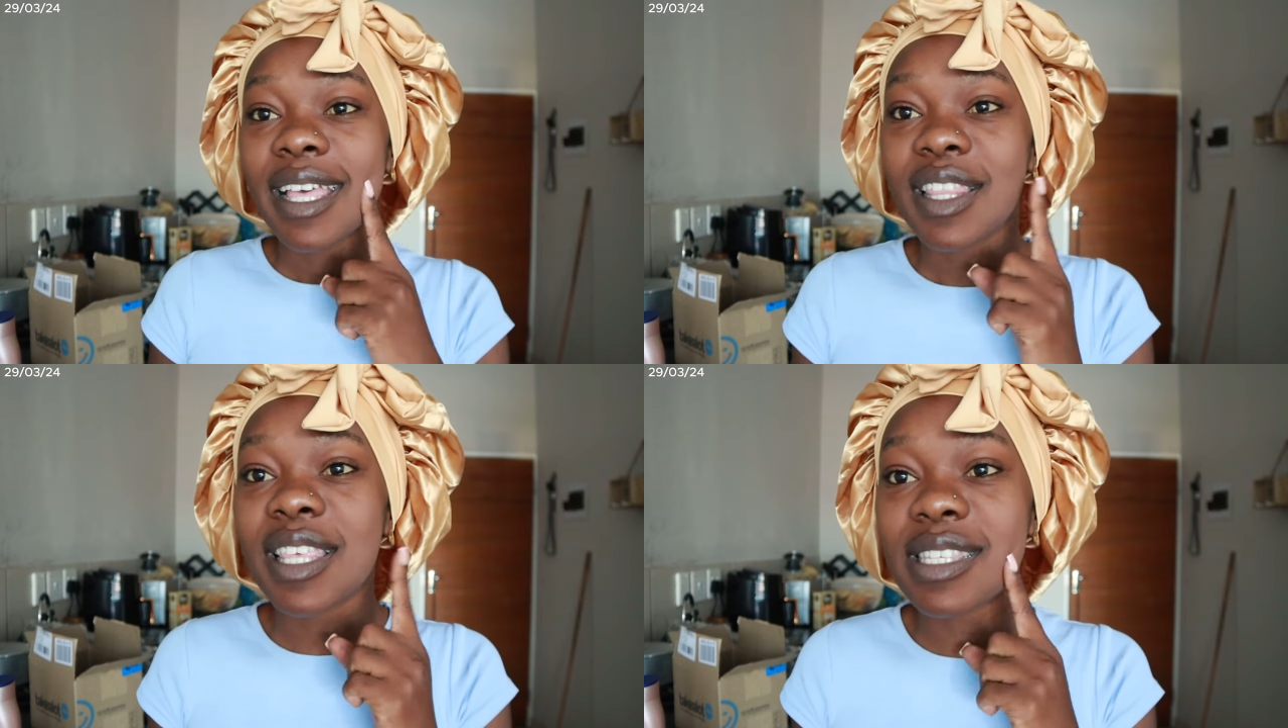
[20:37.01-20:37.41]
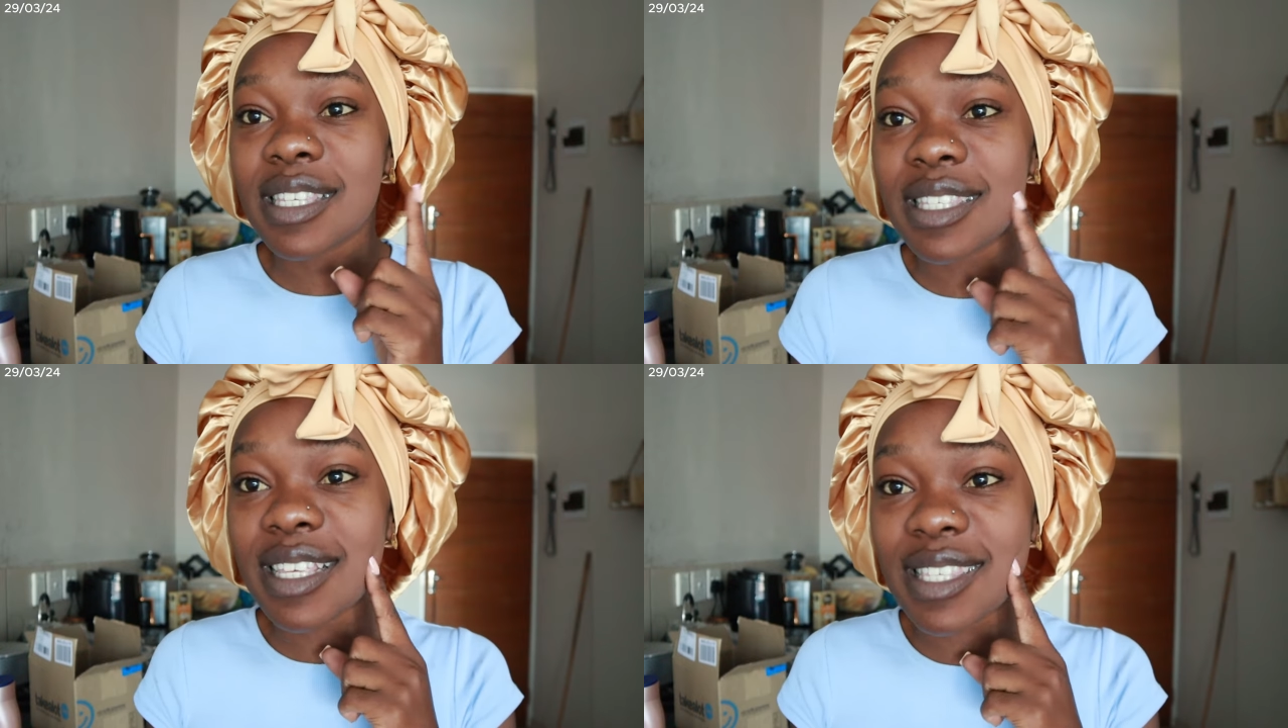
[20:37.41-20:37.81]
This
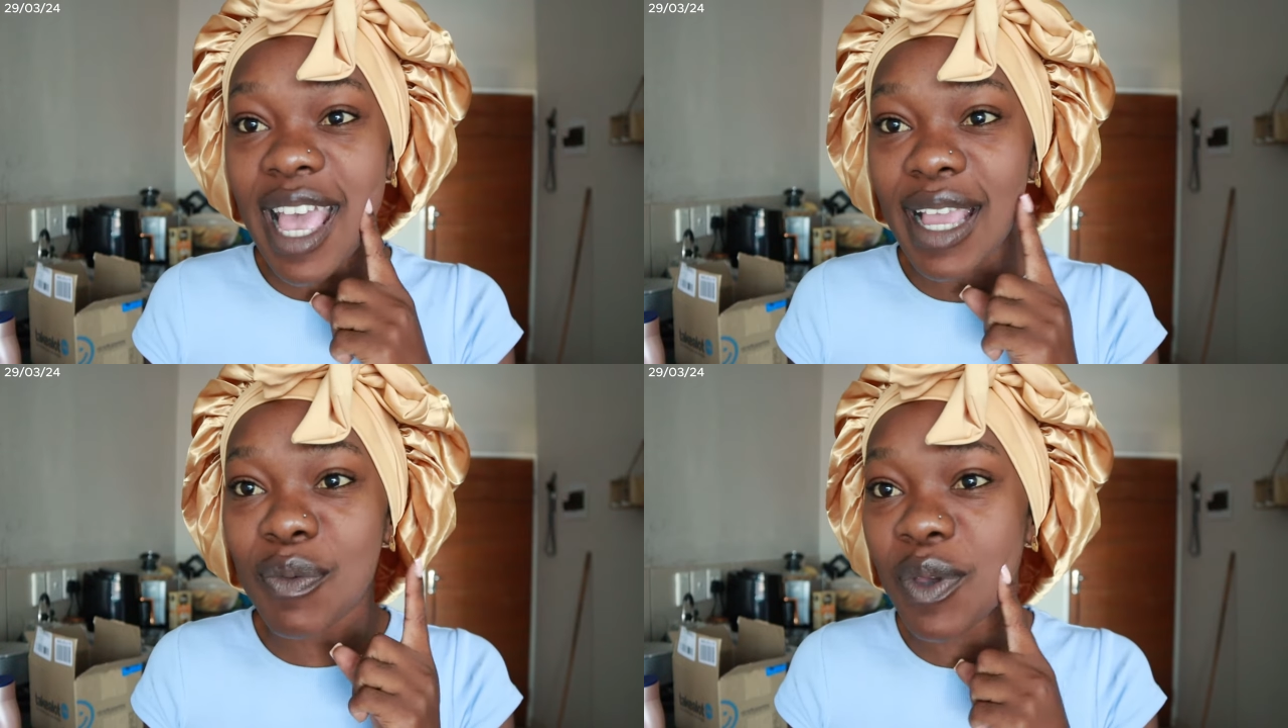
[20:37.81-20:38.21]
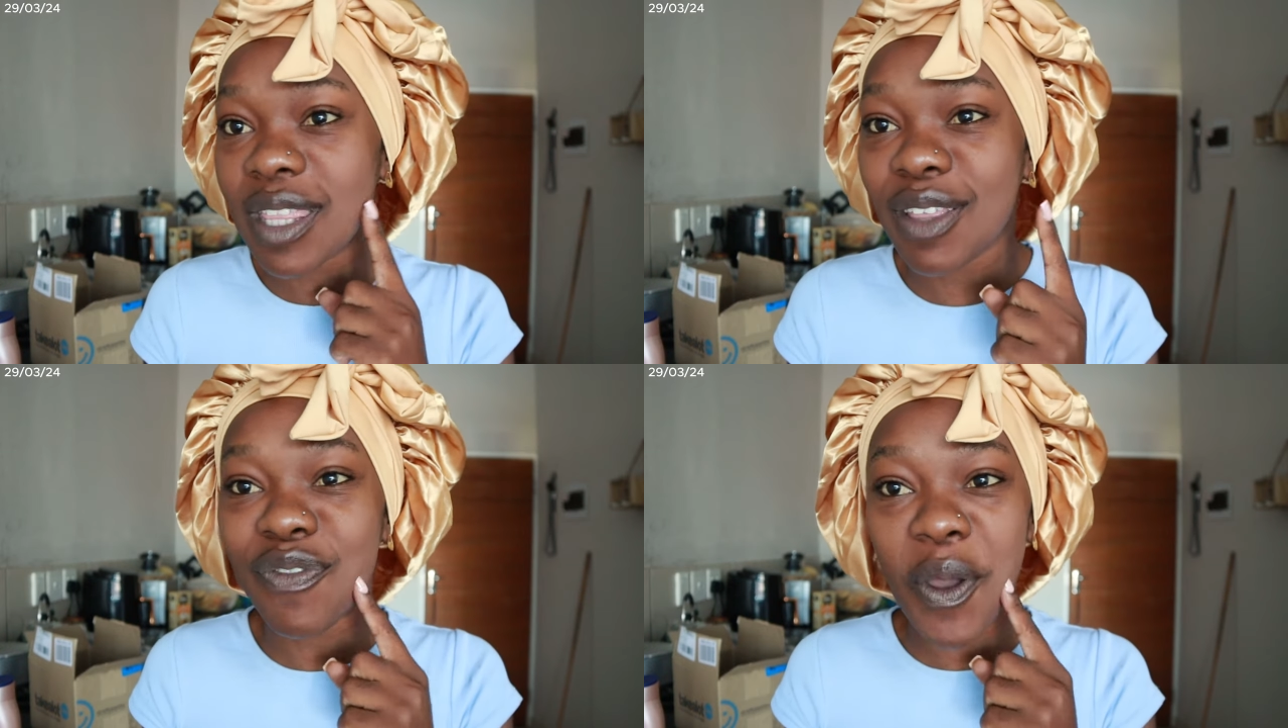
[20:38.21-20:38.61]
is the side
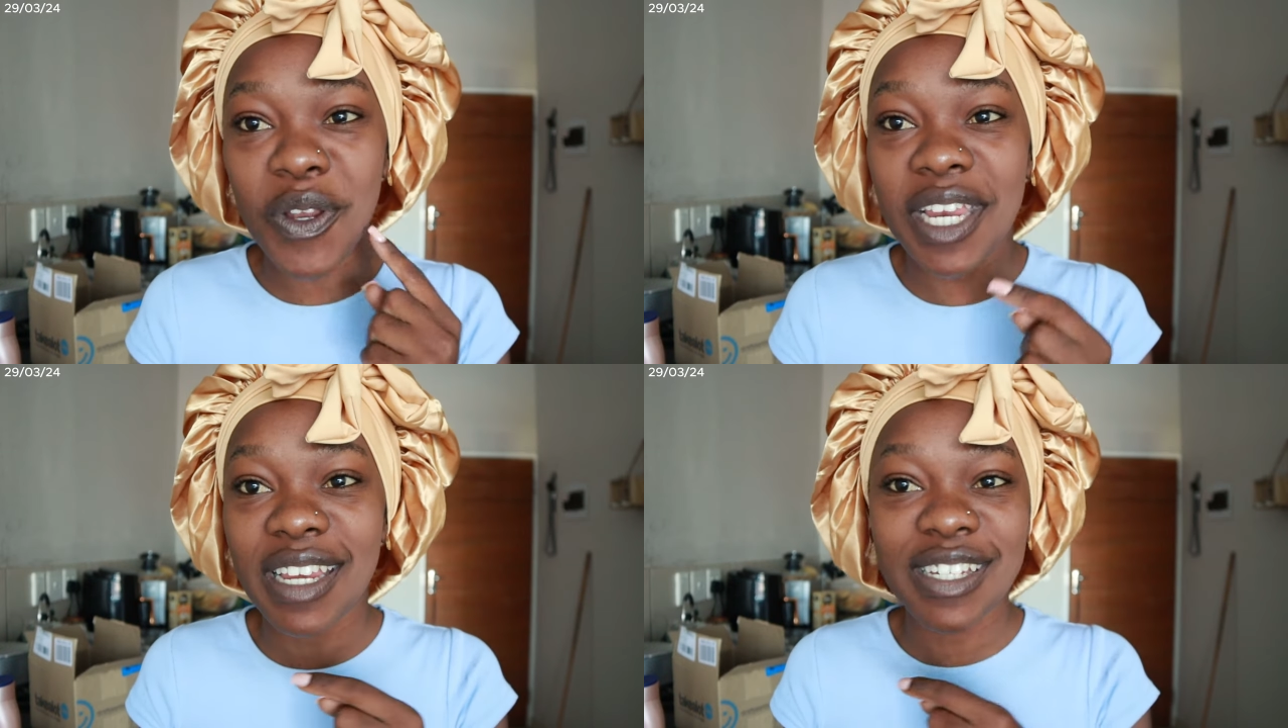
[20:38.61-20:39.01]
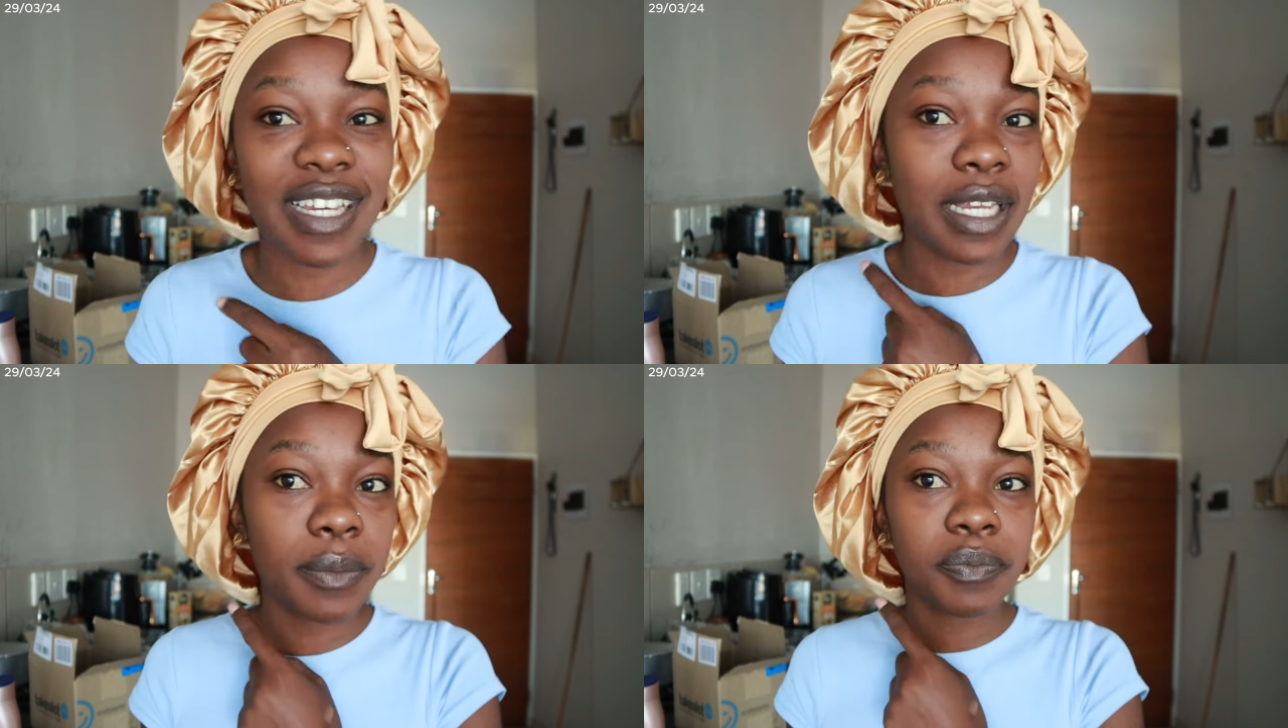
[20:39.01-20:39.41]
with the
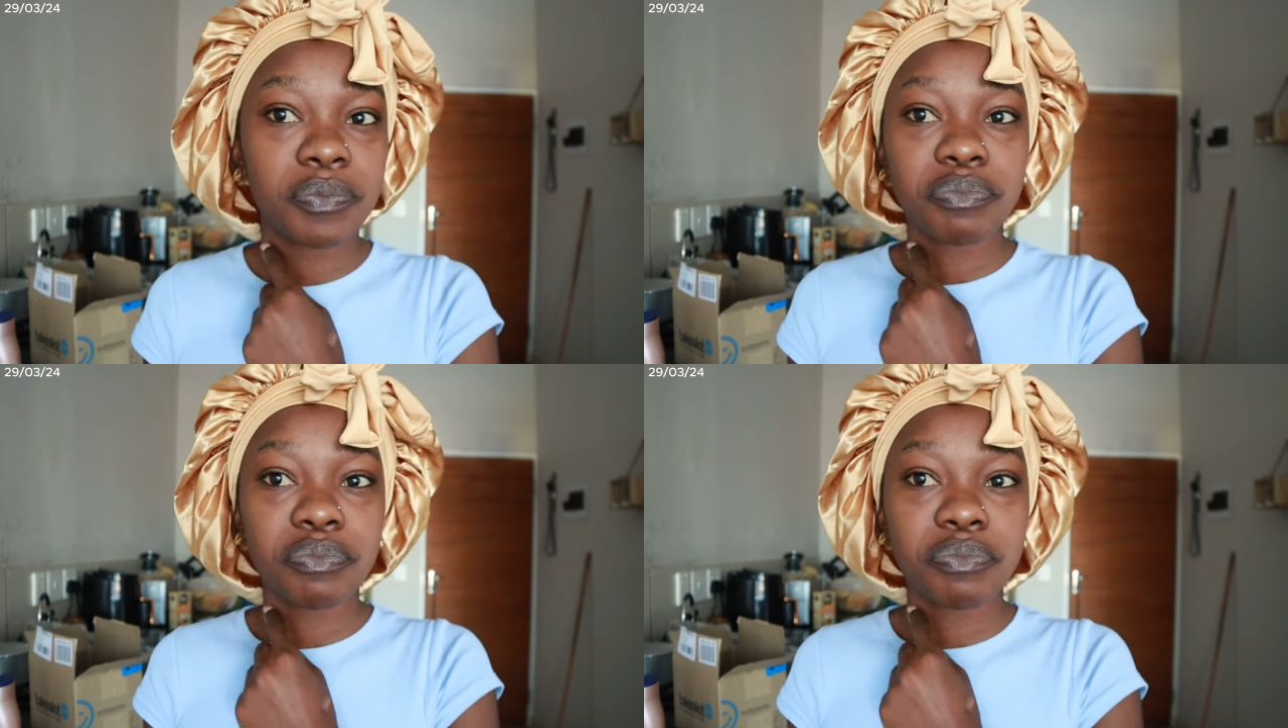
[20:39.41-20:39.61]
foundation.